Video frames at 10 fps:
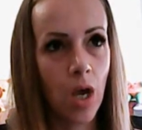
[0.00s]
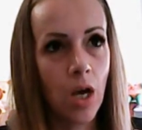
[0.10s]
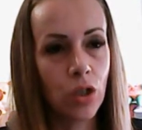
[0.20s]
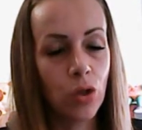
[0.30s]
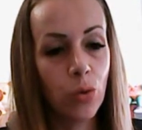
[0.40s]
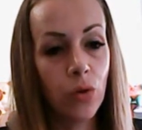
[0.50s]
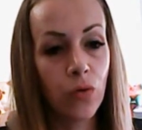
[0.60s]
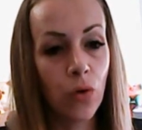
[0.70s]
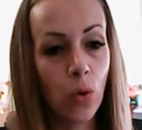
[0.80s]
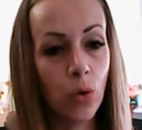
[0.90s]
So the
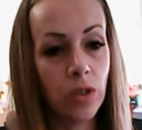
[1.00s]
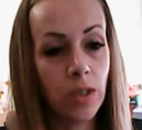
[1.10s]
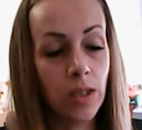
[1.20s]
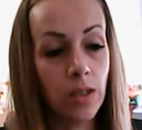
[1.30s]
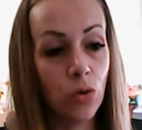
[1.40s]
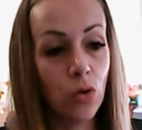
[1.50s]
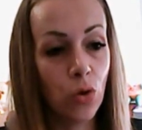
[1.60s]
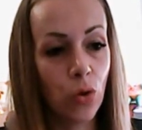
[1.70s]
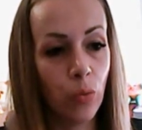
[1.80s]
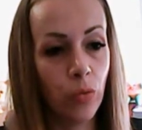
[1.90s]
focus is on your
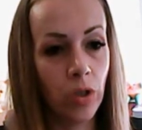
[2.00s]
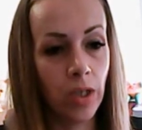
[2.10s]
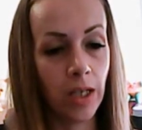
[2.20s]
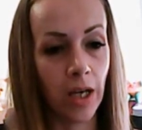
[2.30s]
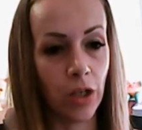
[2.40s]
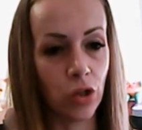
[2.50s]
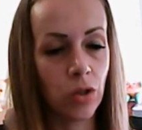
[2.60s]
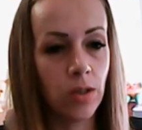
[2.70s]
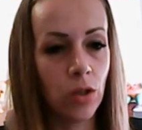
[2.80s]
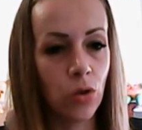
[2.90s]

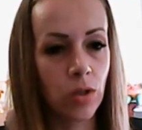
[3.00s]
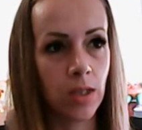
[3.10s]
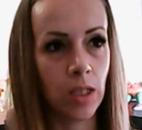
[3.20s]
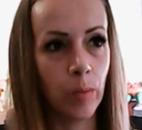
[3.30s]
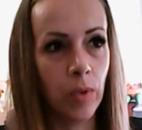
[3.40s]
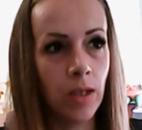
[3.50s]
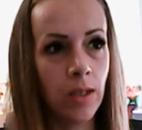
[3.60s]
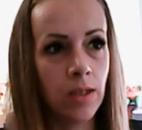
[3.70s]
communication, your siblings,